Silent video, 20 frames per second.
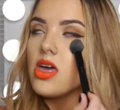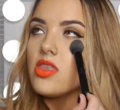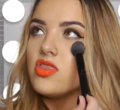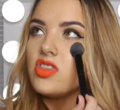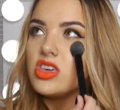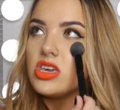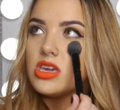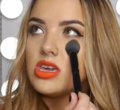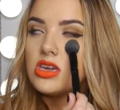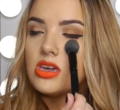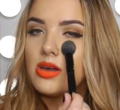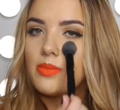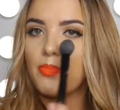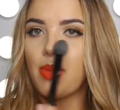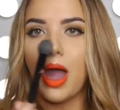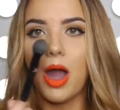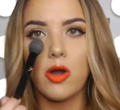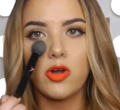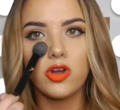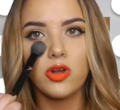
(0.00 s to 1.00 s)
the
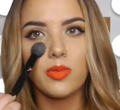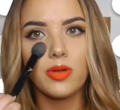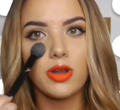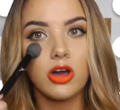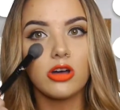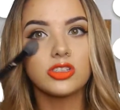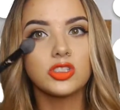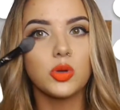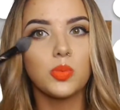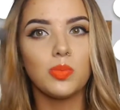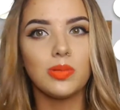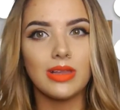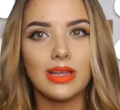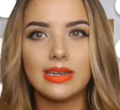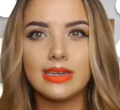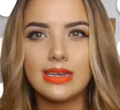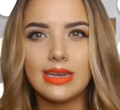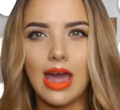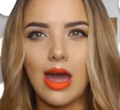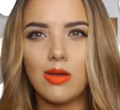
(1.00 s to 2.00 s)
powder but also
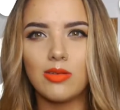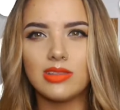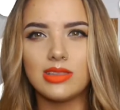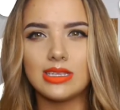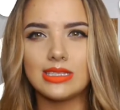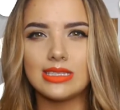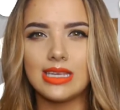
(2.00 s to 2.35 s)
blend it out at the